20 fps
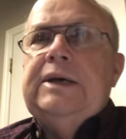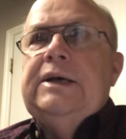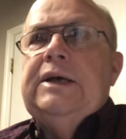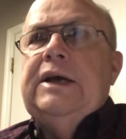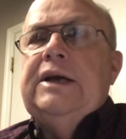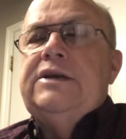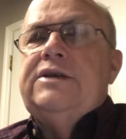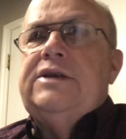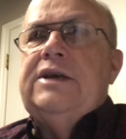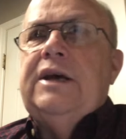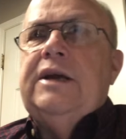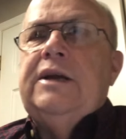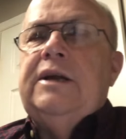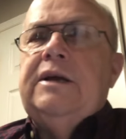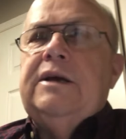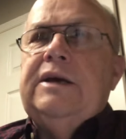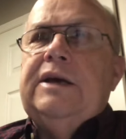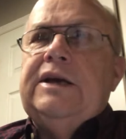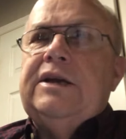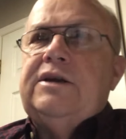he said
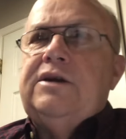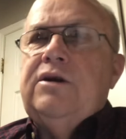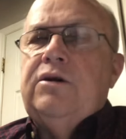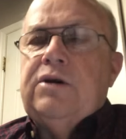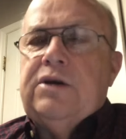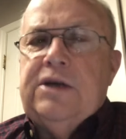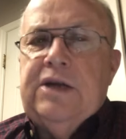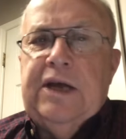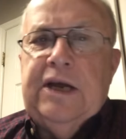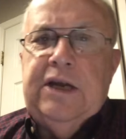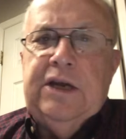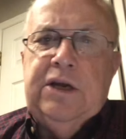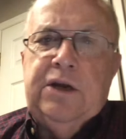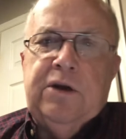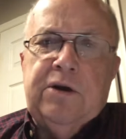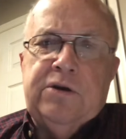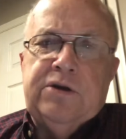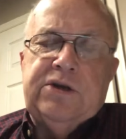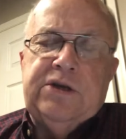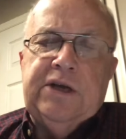it took 10
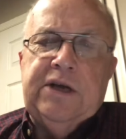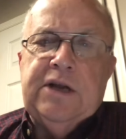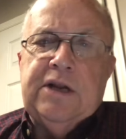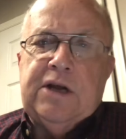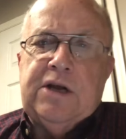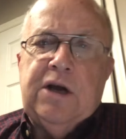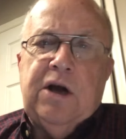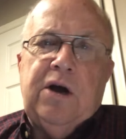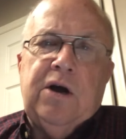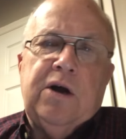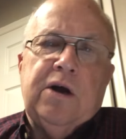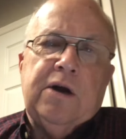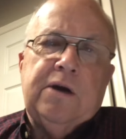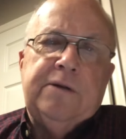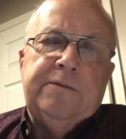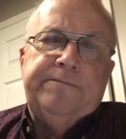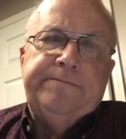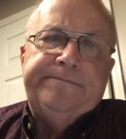years to get a car.